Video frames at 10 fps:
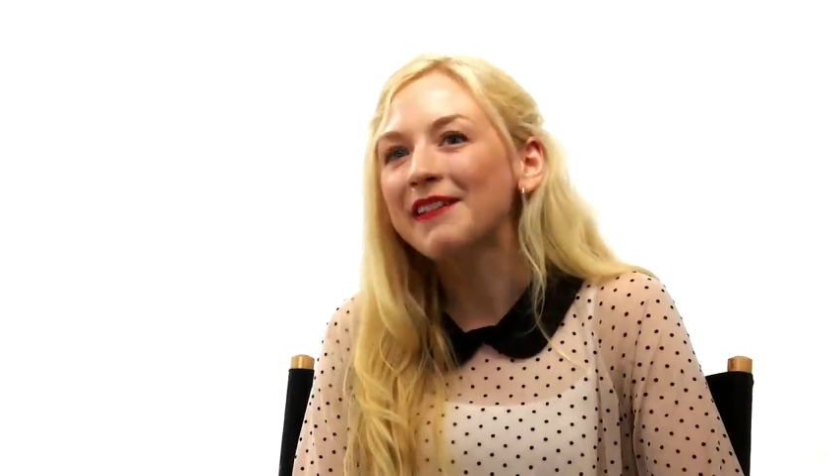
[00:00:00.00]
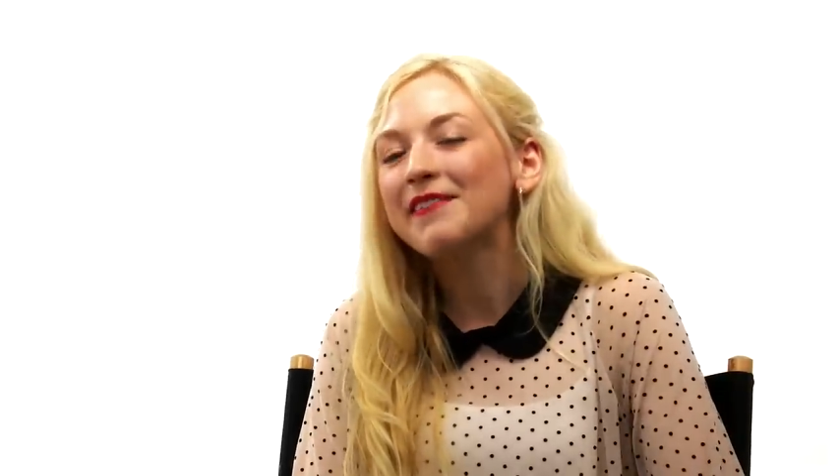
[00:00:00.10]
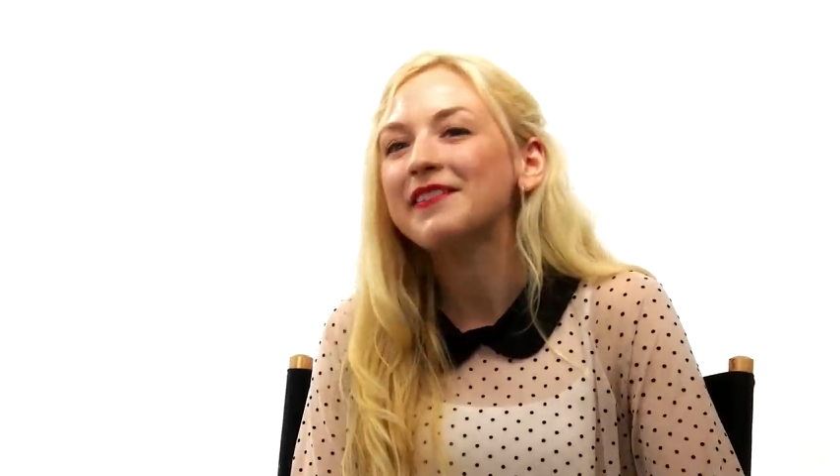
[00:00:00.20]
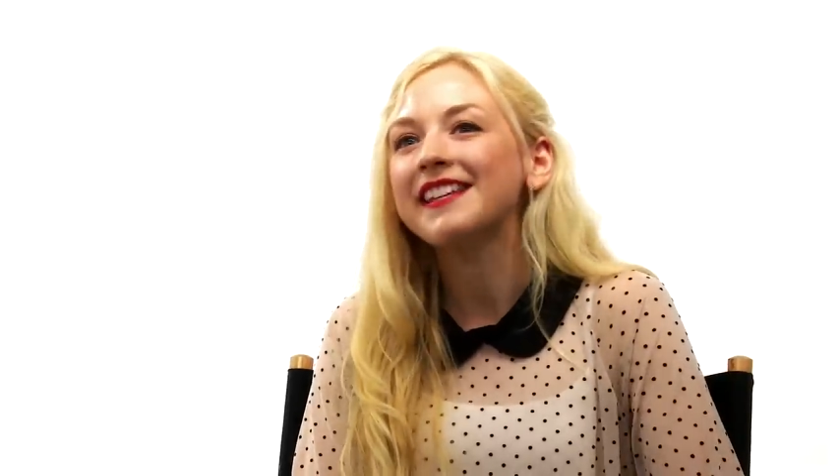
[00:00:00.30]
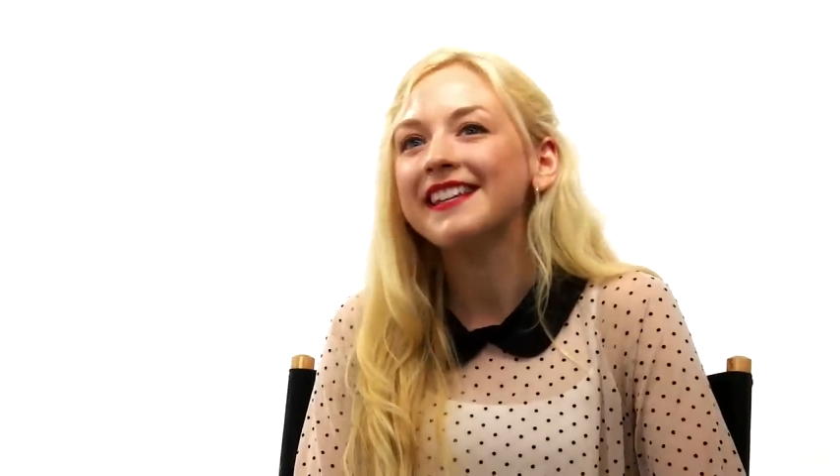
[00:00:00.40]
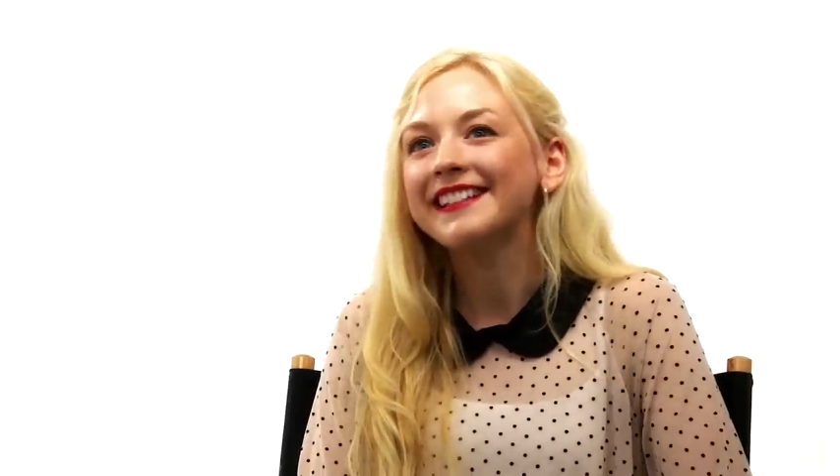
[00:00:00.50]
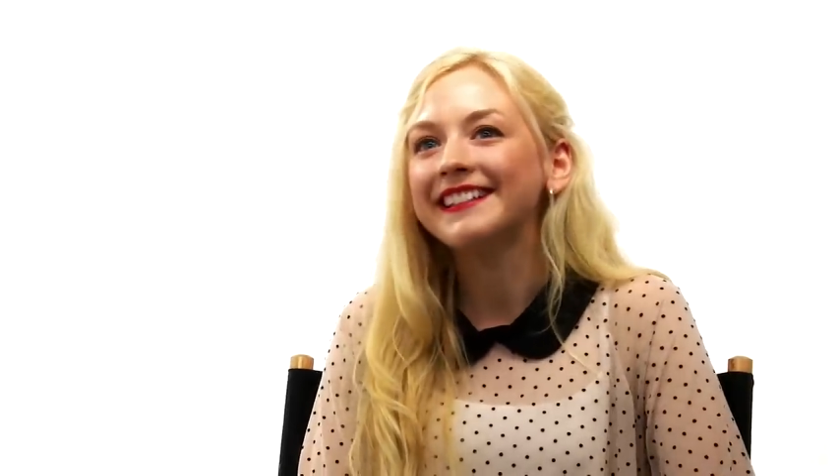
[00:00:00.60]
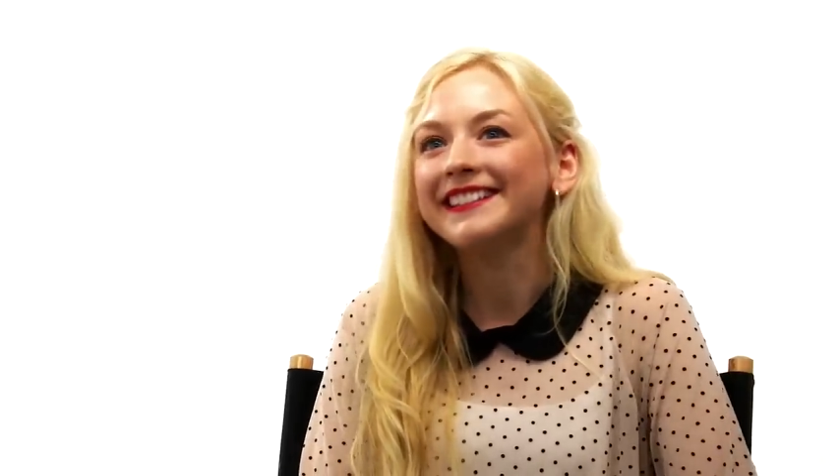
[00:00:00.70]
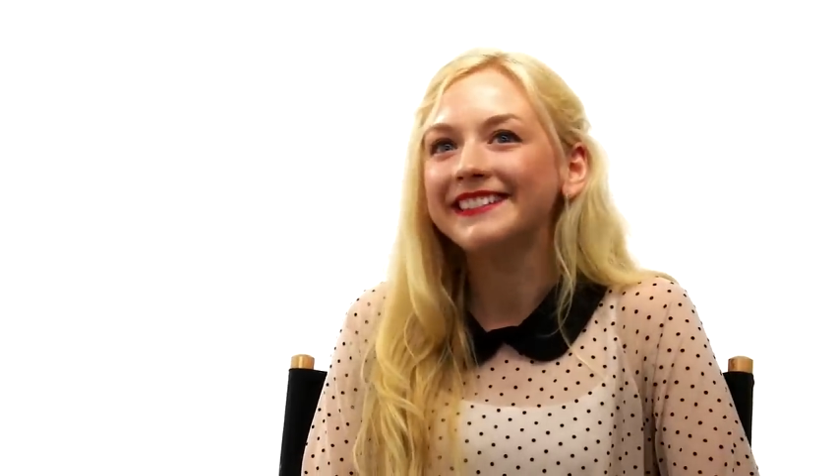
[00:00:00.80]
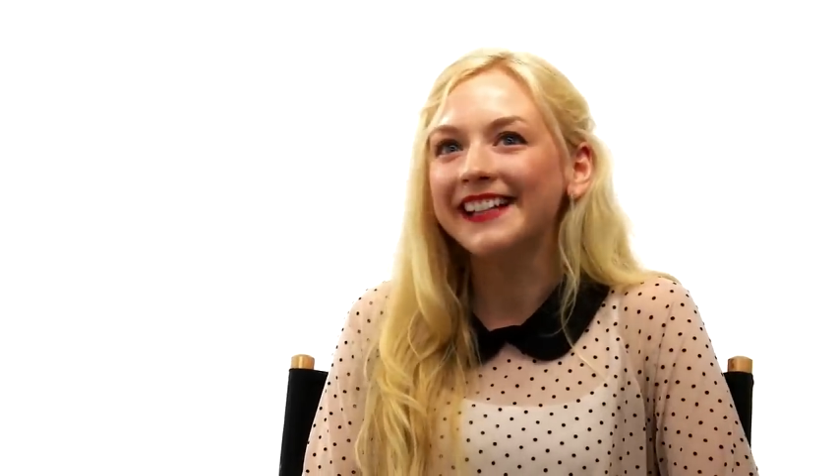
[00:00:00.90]
maybe, you
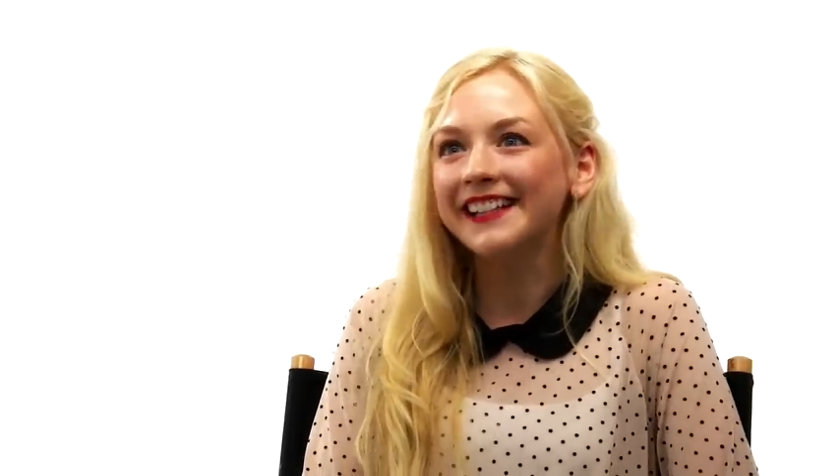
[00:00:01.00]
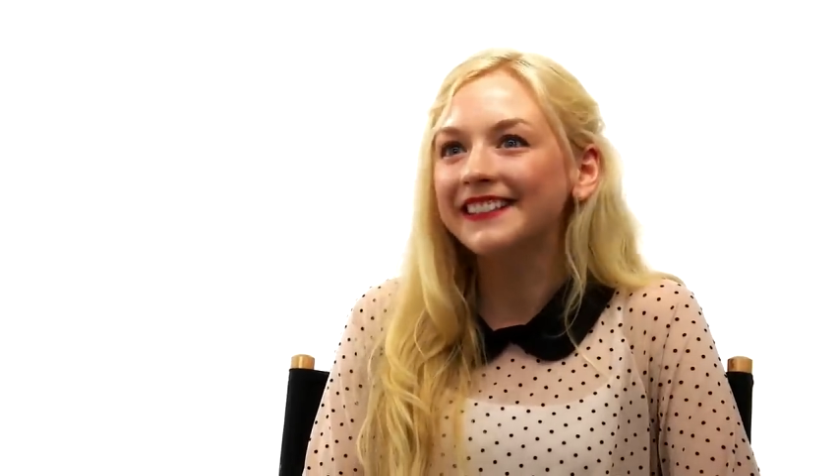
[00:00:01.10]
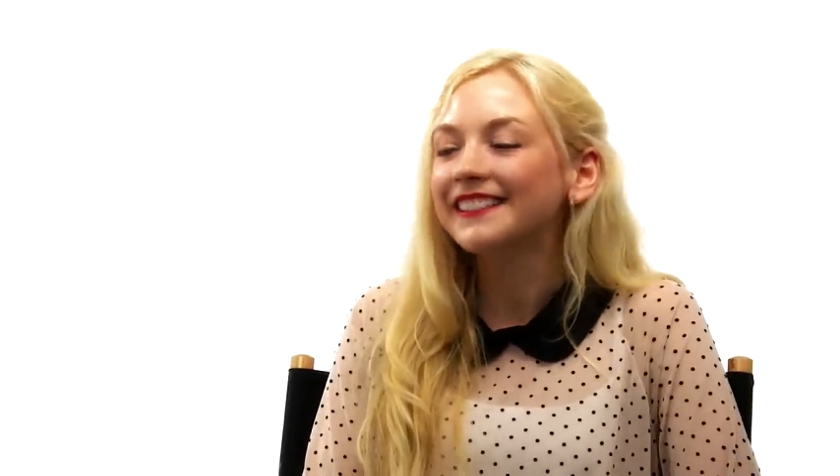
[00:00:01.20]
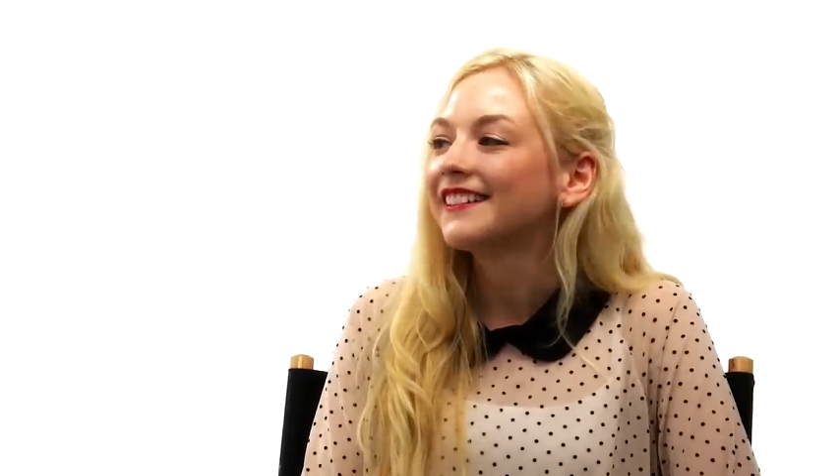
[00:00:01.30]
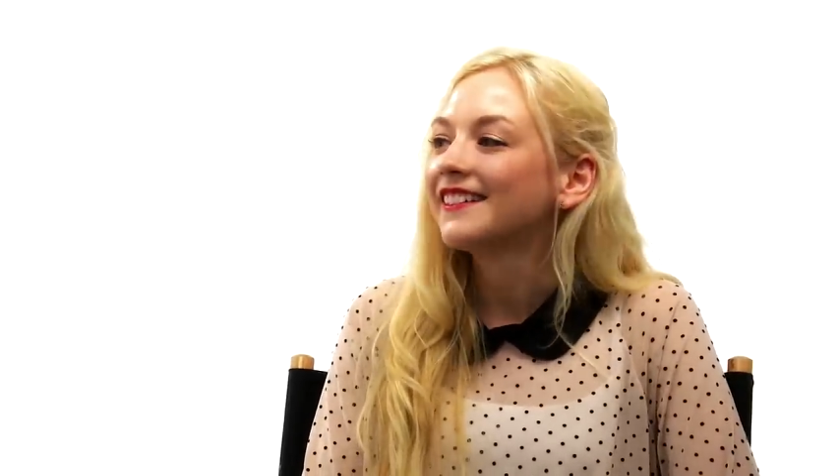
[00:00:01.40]
know, like,